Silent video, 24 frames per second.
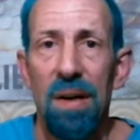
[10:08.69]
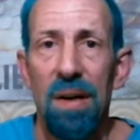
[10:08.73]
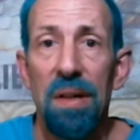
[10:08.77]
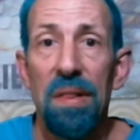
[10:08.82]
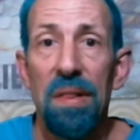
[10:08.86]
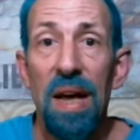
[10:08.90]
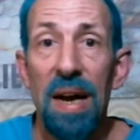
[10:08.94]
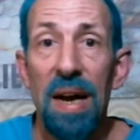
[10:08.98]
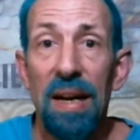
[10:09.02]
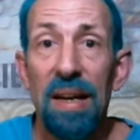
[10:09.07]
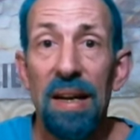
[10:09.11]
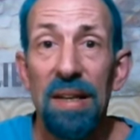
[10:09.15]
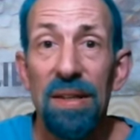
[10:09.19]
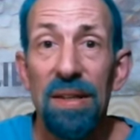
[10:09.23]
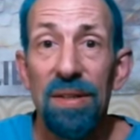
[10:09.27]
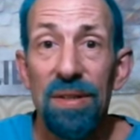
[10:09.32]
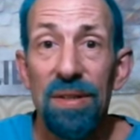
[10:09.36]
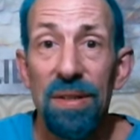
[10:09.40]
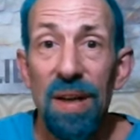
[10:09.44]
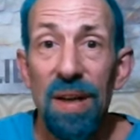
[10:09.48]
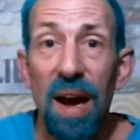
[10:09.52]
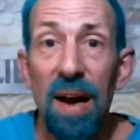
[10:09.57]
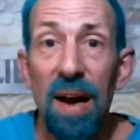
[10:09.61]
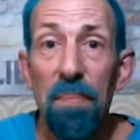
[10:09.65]
that can
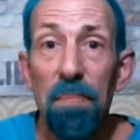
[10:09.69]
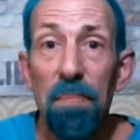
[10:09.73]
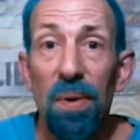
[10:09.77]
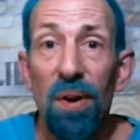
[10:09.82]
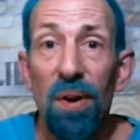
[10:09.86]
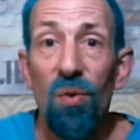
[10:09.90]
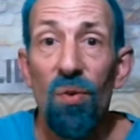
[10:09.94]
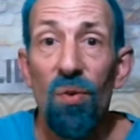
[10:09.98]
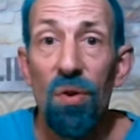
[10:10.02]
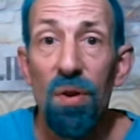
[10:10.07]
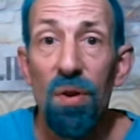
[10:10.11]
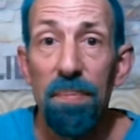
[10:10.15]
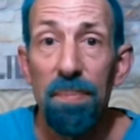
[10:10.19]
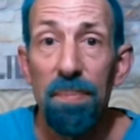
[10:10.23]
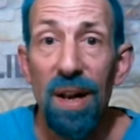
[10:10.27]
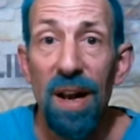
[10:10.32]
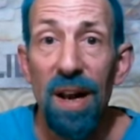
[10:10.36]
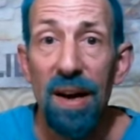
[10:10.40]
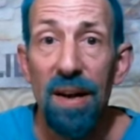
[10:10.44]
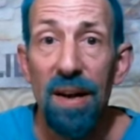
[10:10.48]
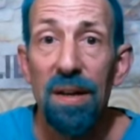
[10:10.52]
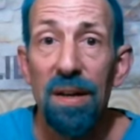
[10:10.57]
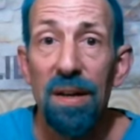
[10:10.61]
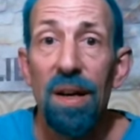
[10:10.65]
stop or
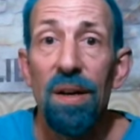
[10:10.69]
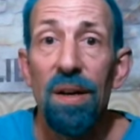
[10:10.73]
block